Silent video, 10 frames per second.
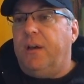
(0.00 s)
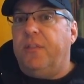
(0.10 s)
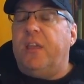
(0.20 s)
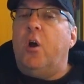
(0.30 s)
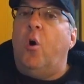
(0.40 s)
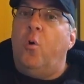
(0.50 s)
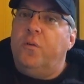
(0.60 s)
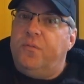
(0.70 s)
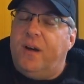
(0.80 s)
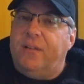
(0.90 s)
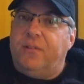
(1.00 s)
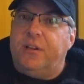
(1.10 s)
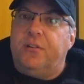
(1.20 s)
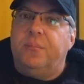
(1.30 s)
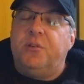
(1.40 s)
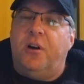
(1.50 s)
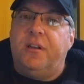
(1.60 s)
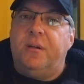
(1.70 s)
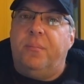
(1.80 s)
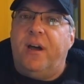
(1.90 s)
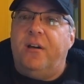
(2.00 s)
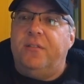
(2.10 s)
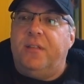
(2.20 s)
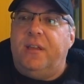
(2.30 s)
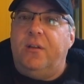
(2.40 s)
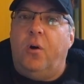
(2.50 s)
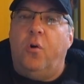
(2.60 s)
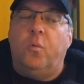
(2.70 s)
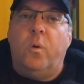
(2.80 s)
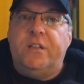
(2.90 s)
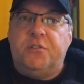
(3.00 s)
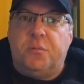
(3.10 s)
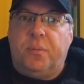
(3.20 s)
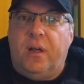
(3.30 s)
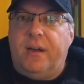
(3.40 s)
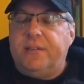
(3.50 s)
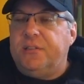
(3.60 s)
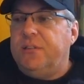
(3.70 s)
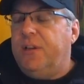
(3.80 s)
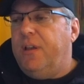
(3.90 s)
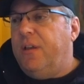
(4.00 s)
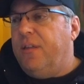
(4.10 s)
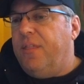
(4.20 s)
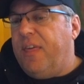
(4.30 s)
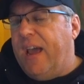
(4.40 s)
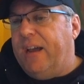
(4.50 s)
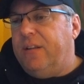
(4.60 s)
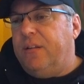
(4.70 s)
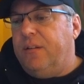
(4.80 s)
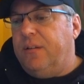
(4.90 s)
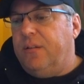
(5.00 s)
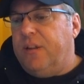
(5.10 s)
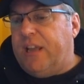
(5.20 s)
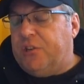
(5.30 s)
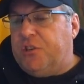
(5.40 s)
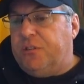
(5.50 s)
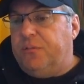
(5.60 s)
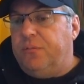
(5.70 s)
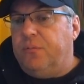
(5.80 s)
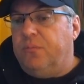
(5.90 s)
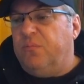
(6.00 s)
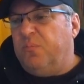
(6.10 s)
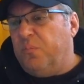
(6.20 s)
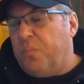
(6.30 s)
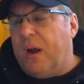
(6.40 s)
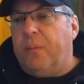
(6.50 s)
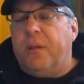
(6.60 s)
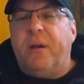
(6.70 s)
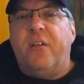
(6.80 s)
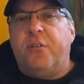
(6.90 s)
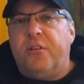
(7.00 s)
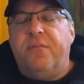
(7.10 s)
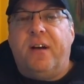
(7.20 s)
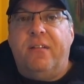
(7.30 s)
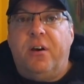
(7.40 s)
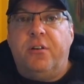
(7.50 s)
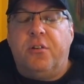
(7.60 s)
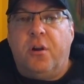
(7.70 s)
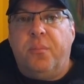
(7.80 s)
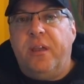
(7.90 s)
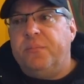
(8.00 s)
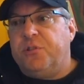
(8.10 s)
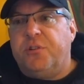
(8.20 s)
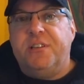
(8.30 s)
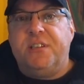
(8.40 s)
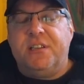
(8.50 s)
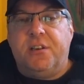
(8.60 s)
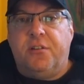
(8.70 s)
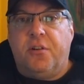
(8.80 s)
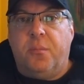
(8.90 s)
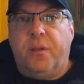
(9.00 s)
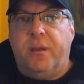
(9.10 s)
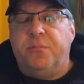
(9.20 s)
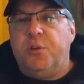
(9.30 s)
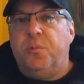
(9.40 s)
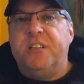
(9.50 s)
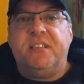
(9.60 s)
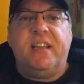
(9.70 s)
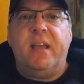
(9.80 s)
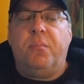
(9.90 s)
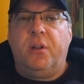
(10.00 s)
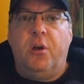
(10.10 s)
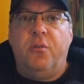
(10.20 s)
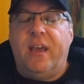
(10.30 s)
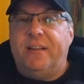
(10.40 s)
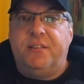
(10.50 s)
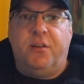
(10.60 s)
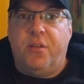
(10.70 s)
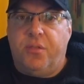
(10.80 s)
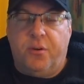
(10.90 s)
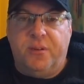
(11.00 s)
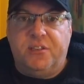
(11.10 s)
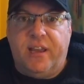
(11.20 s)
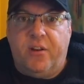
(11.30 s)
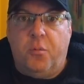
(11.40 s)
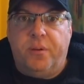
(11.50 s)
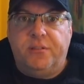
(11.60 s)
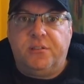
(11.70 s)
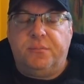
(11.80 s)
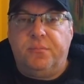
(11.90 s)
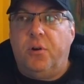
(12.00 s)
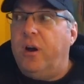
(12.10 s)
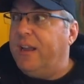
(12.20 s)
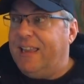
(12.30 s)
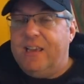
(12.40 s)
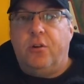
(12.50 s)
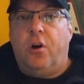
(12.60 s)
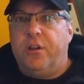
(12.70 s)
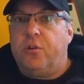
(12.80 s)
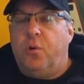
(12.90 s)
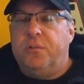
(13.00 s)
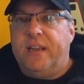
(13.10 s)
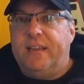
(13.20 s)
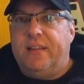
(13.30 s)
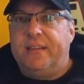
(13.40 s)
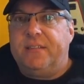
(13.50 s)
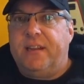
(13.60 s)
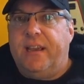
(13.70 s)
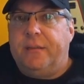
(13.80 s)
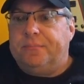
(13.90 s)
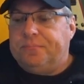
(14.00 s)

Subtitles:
the old 5-liter, I'm talking about the old Windsor blocks, that engine probably about 3,500 RPMs, 3,600 RPMs. You want to stay below that until the thermostat opens, again, on a cold day like today.